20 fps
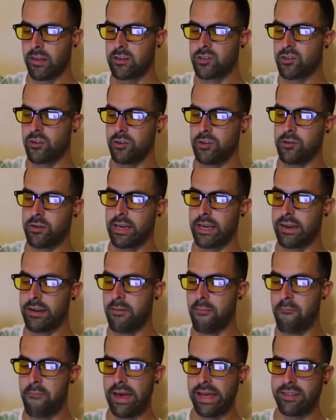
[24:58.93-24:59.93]
so you
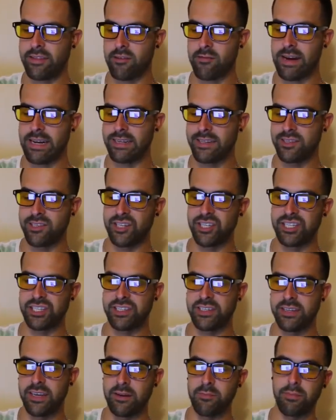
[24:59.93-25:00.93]
can make the right
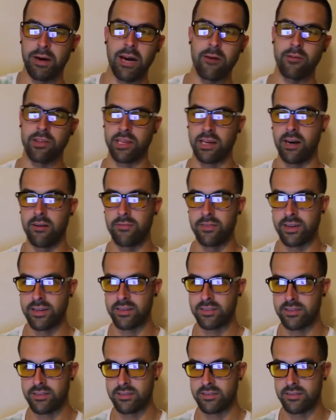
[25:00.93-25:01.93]
decision and buy with
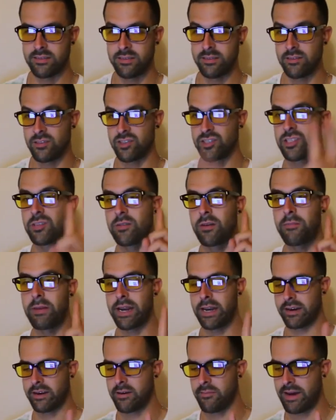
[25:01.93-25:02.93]
confidence. There's two
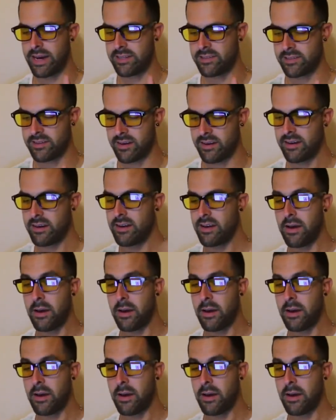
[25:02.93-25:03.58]
embedded commands there.